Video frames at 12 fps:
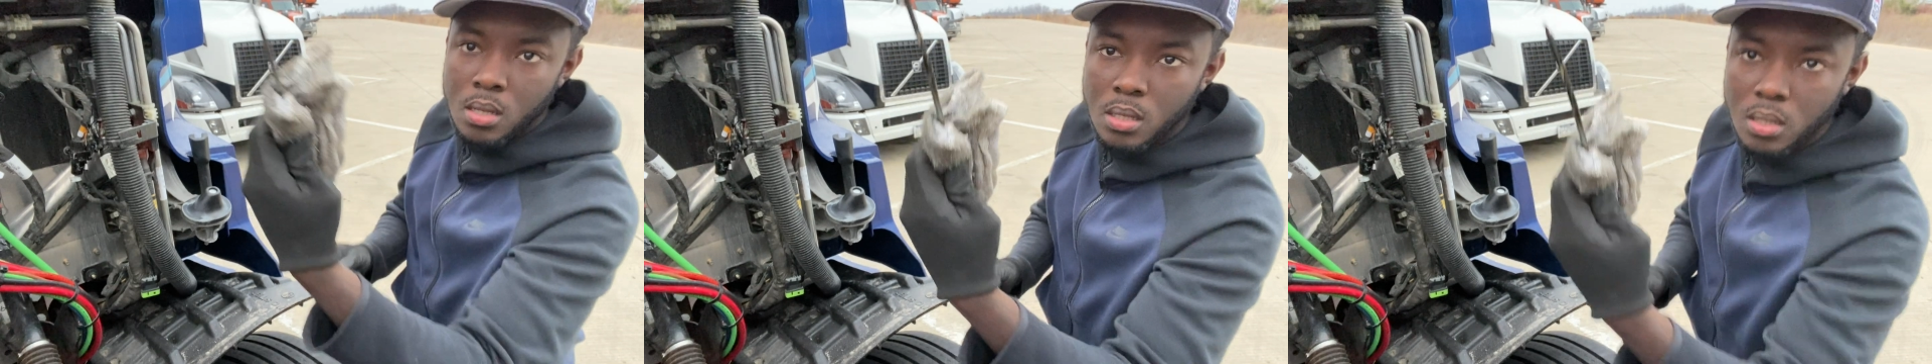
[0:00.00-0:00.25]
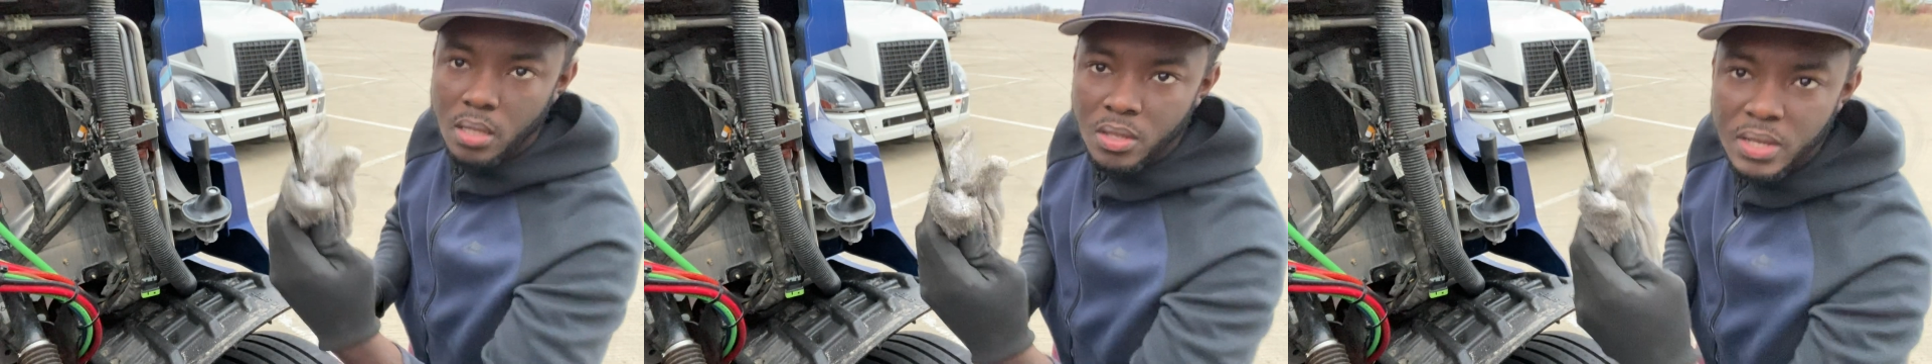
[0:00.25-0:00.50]

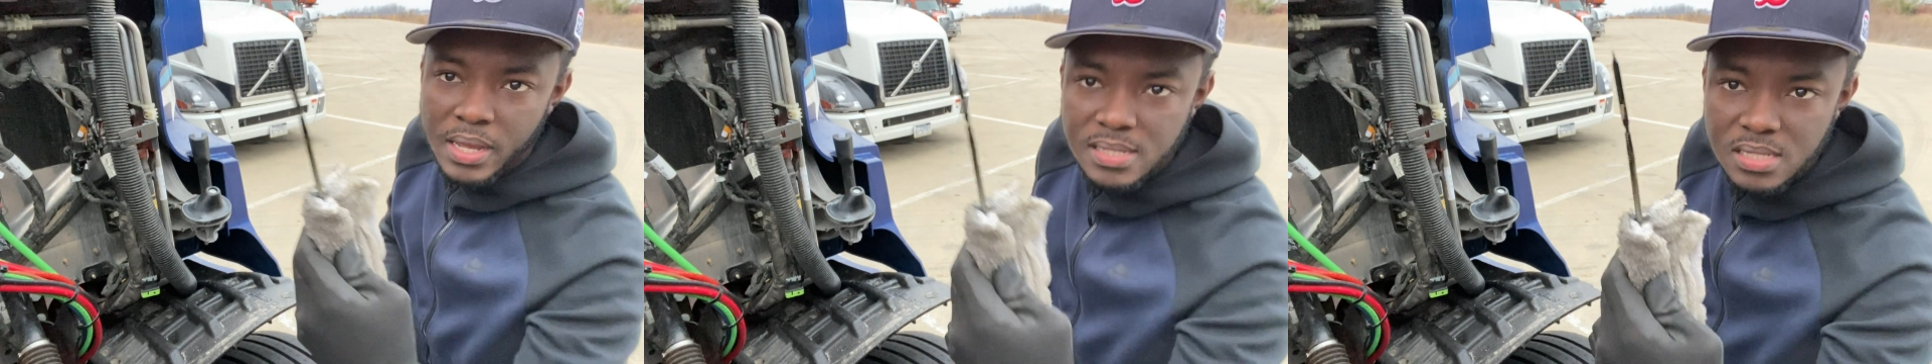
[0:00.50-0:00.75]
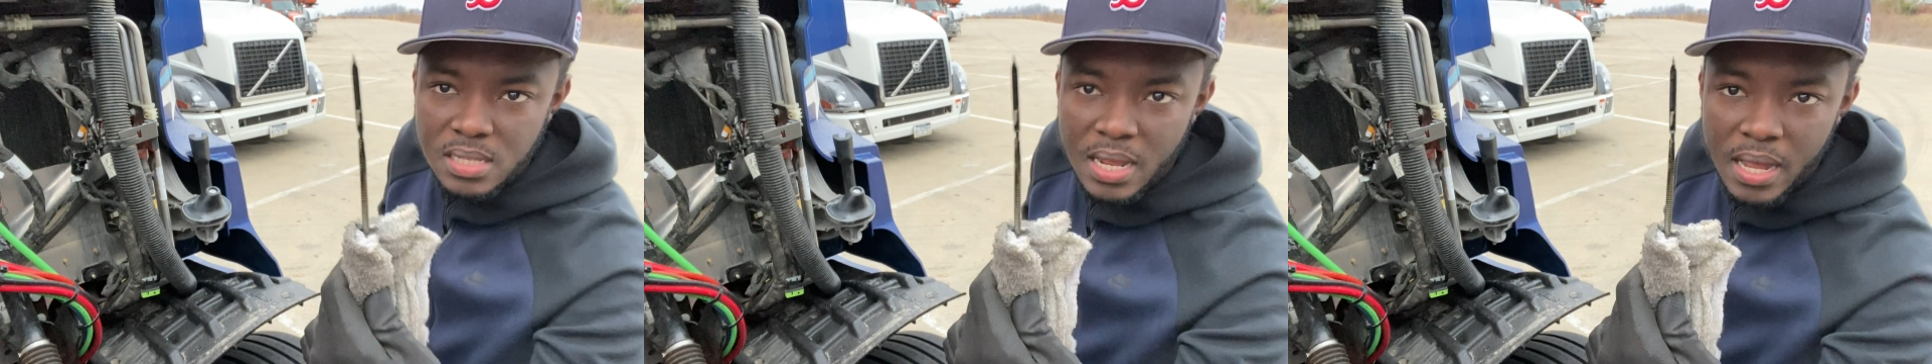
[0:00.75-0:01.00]
can you guys
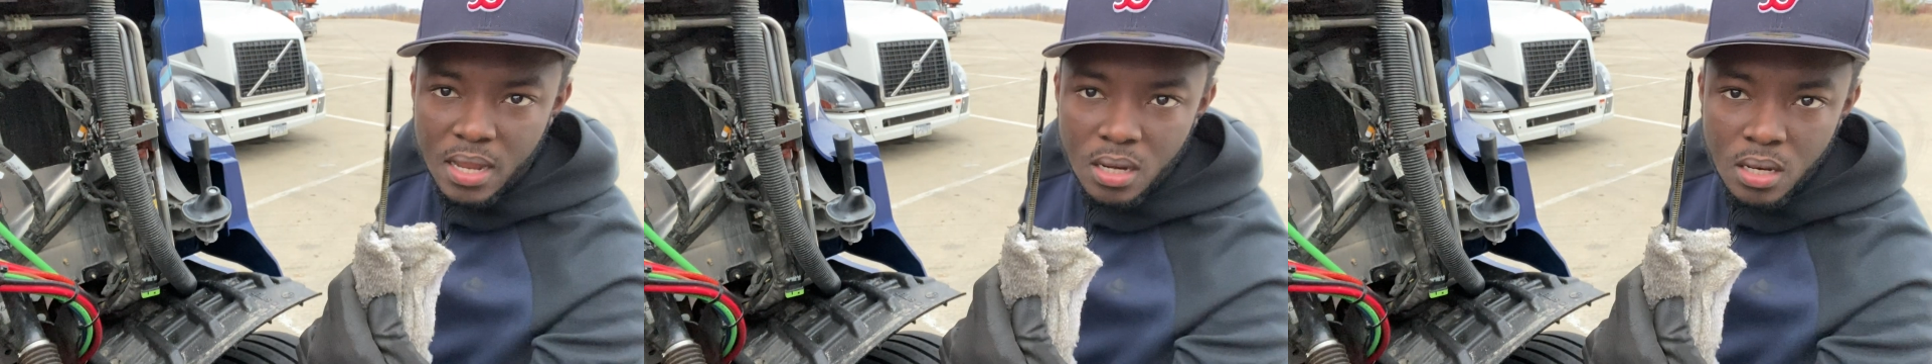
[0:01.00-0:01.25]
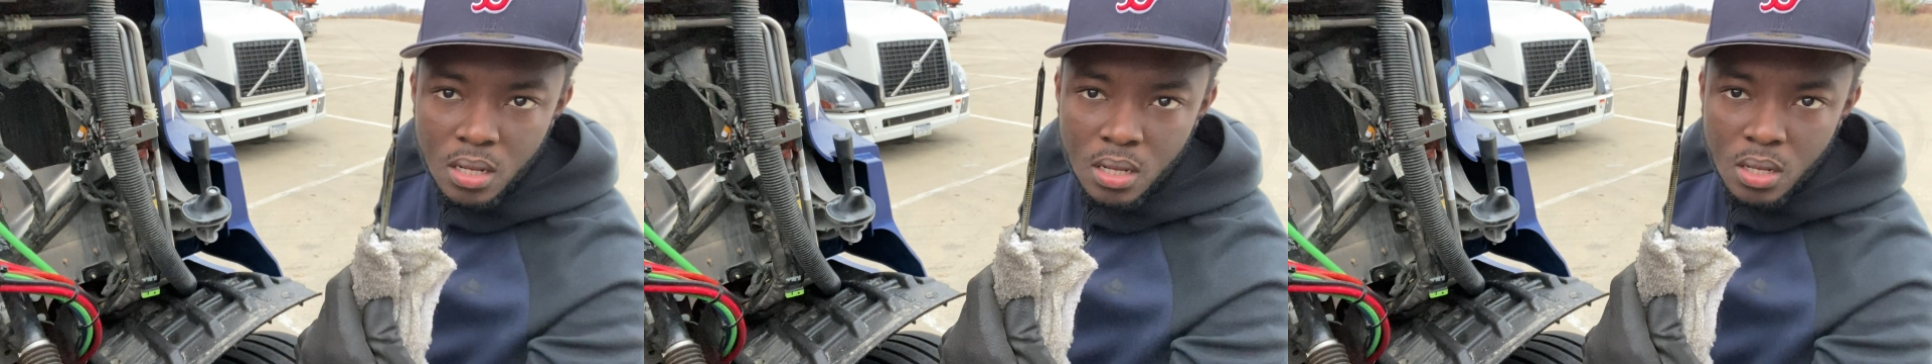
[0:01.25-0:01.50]
see that?
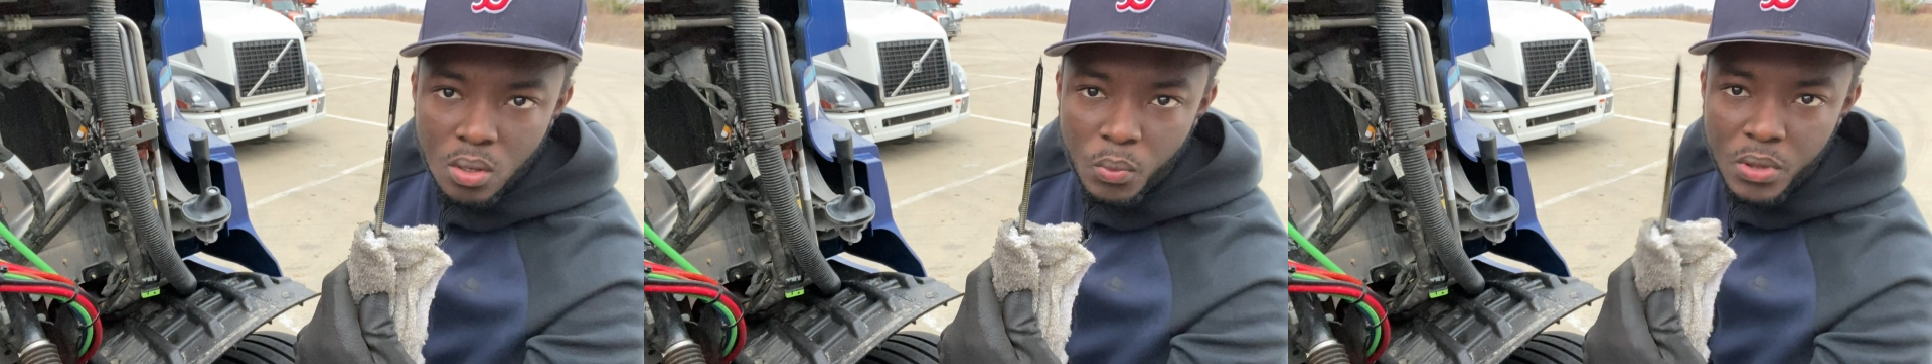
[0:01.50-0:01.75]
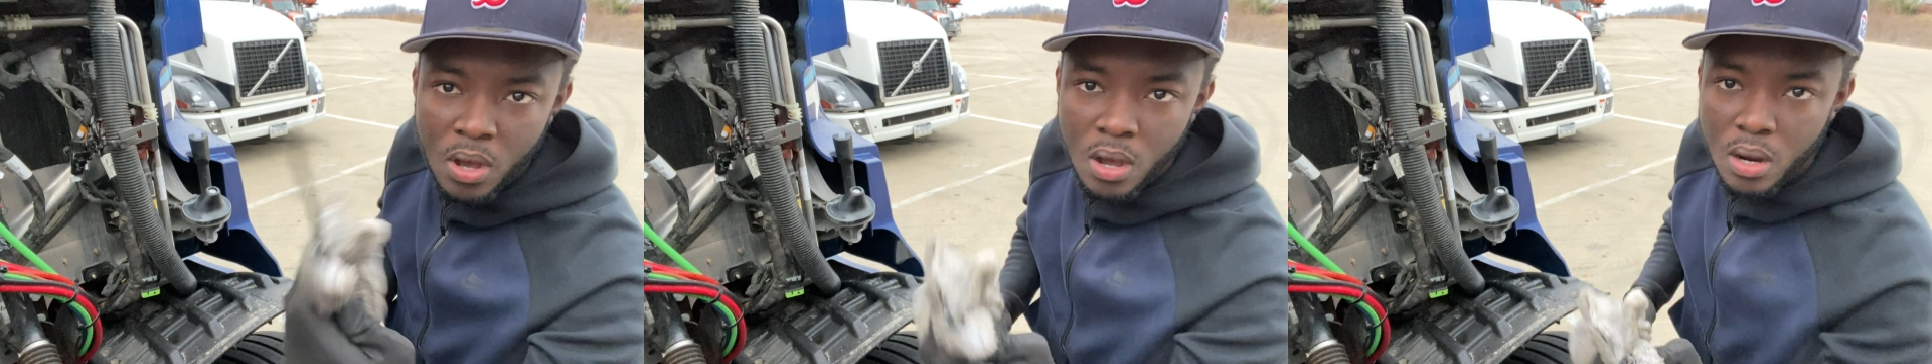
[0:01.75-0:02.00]
We
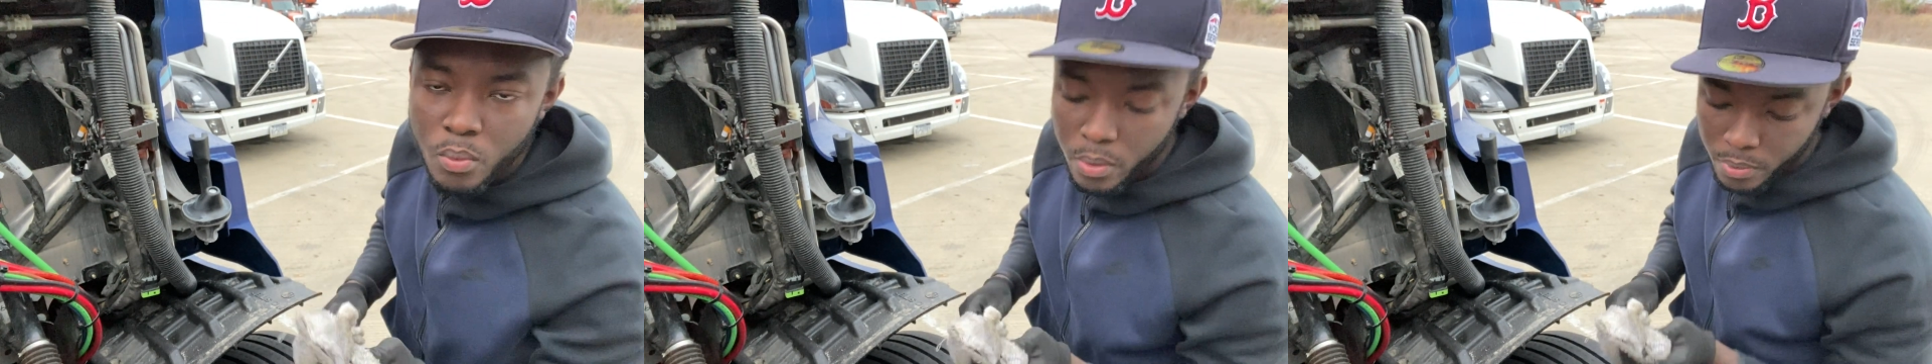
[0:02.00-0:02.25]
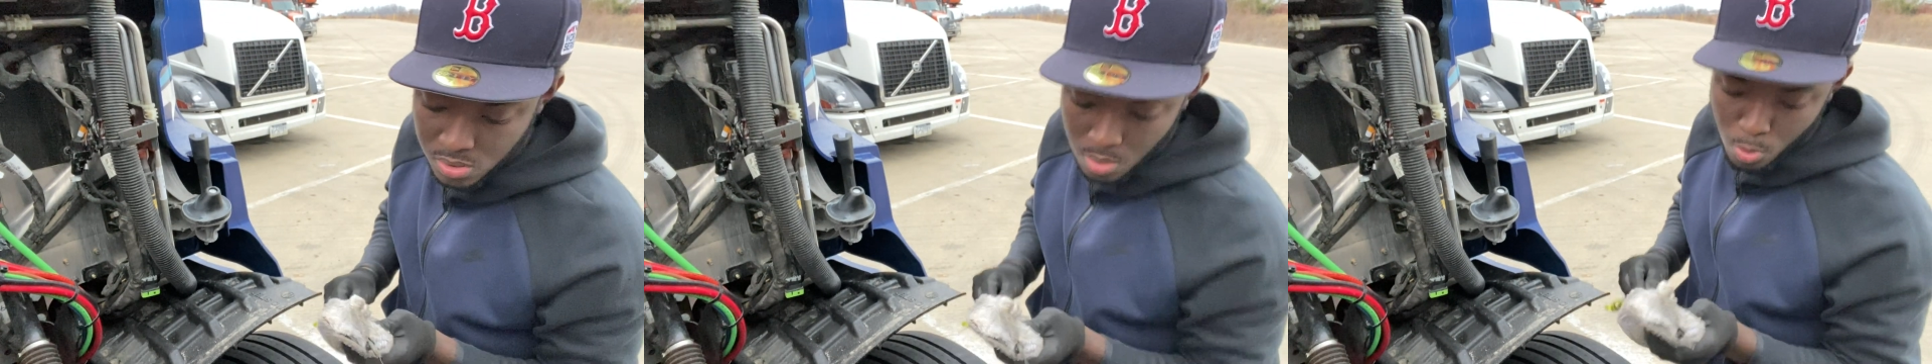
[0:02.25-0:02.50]
are where
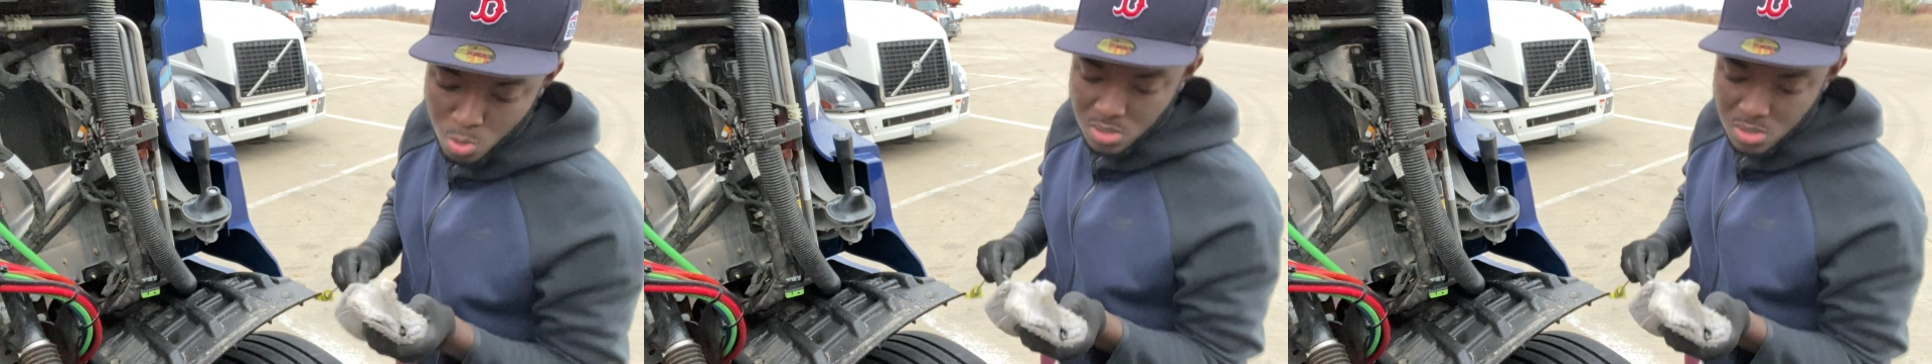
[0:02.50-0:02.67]
we're supposed